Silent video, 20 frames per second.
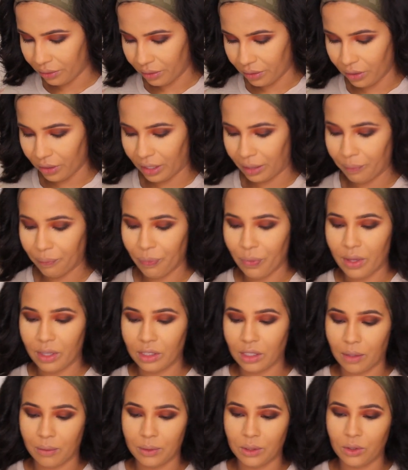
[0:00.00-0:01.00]
Okay,
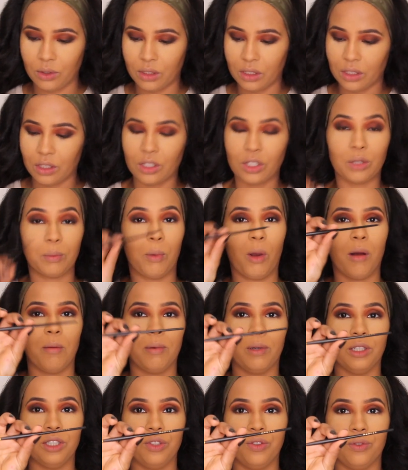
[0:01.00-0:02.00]
so I was using the small
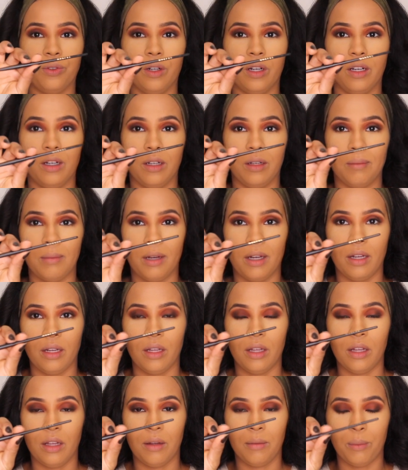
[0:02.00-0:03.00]
brush from
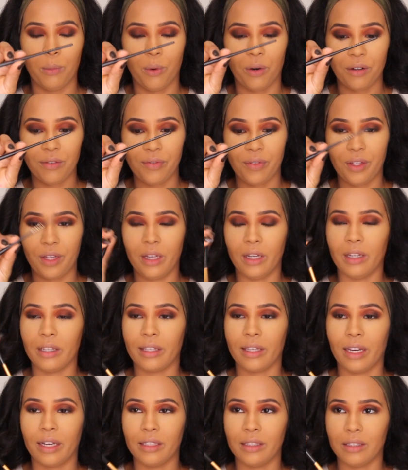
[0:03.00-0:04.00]
Morphe.
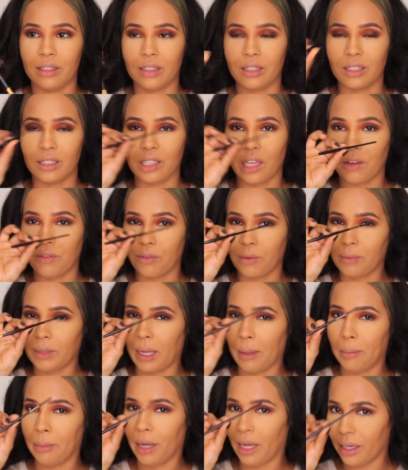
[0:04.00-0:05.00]
Again, this is like from
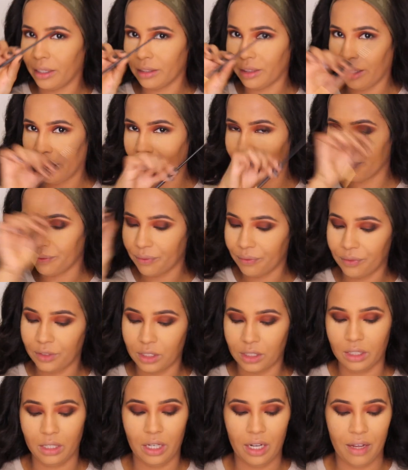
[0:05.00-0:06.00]
that pack that
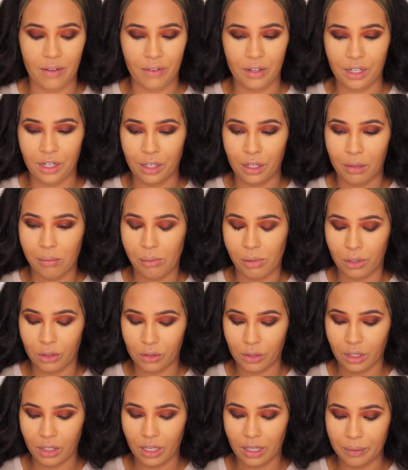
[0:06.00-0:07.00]
doesn't have any numbers
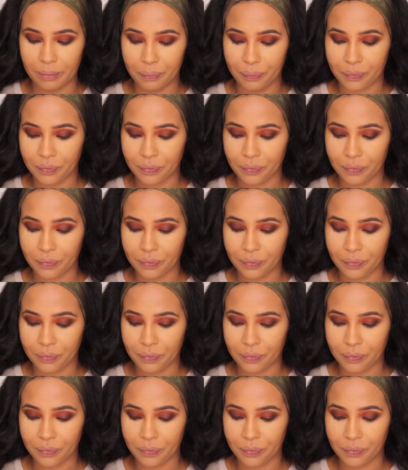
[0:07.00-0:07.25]
on it.